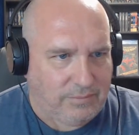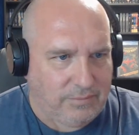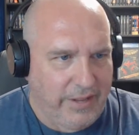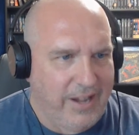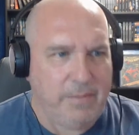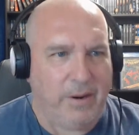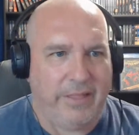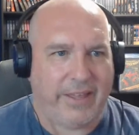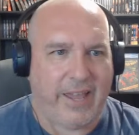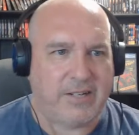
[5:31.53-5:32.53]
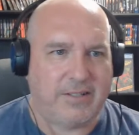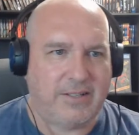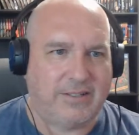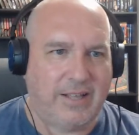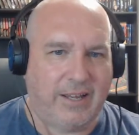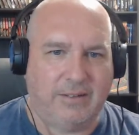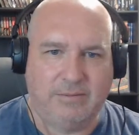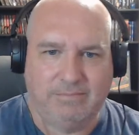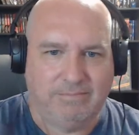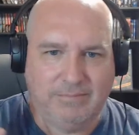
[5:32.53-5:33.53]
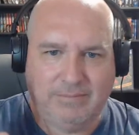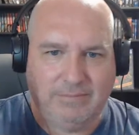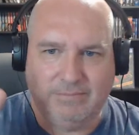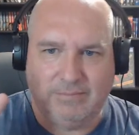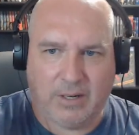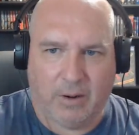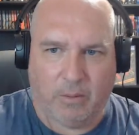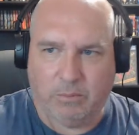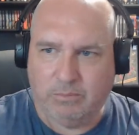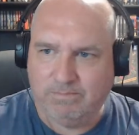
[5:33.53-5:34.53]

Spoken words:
Yeah, anybody that catches this thing, you know,